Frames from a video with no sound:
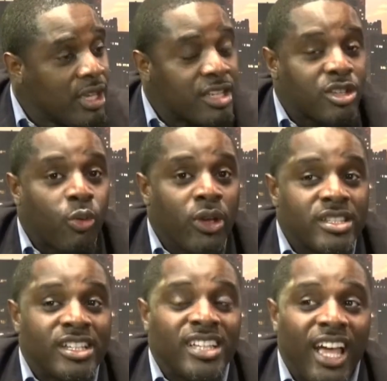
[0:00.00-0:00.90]
So we
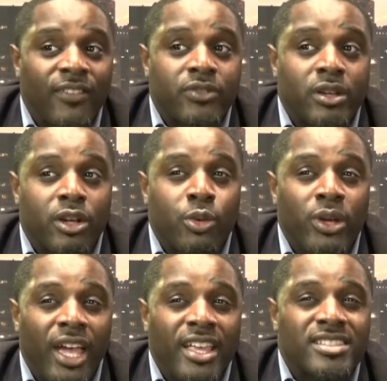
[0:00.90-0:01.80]
just have to
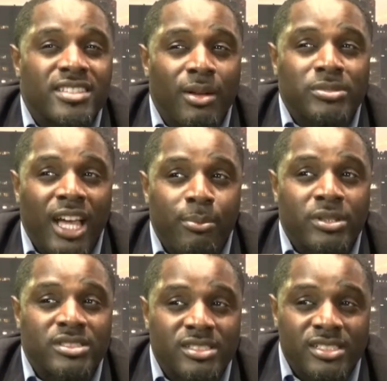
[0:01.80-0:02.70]
create some type of
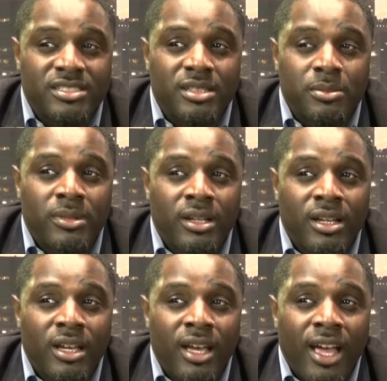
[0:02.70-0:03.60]
system,
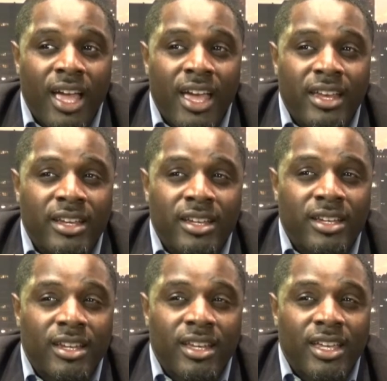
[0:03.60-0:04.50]
and
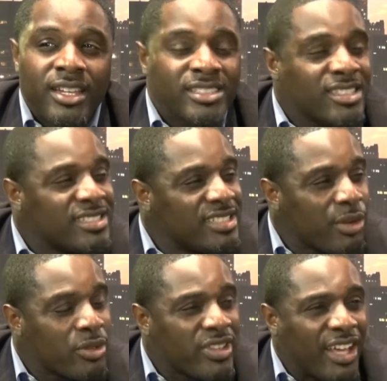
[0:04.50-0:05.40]
this is
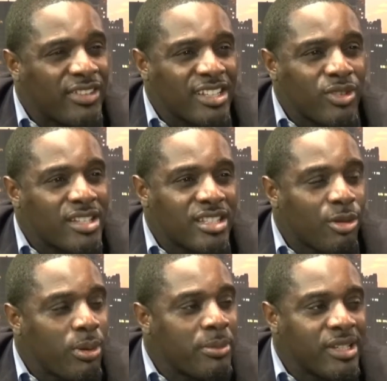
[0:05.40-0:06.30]
serious. Like, that's why I tell
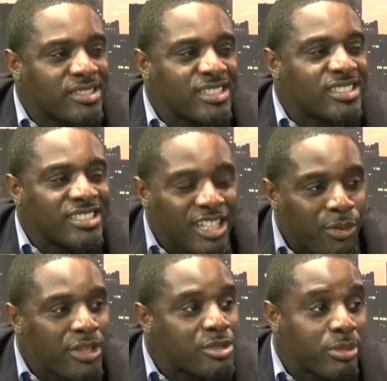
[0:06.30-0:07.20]
people, this is
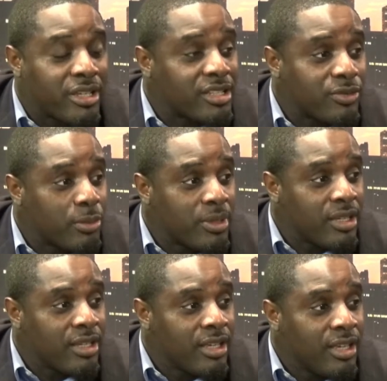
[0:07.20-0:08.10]
serious business for me.
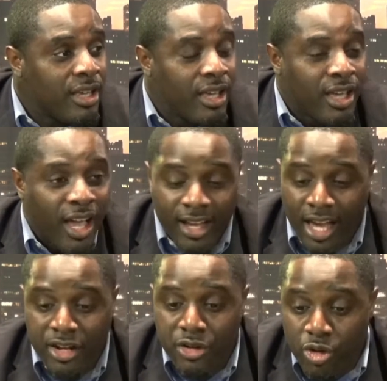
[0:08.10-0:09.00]
I got
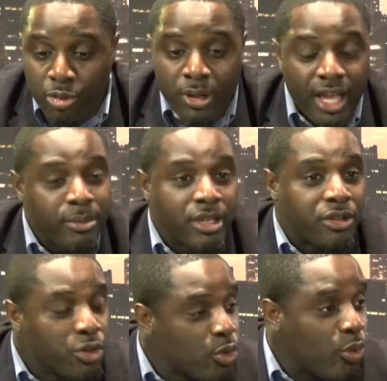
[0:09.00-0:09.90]
a new baby, a
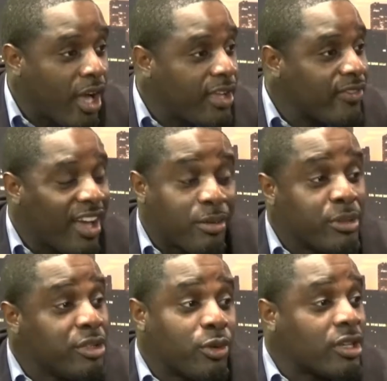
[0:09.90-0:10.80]
new wife. I can be
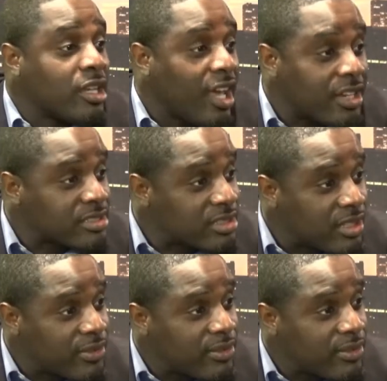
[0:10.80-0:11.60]
doing a lot of stuff.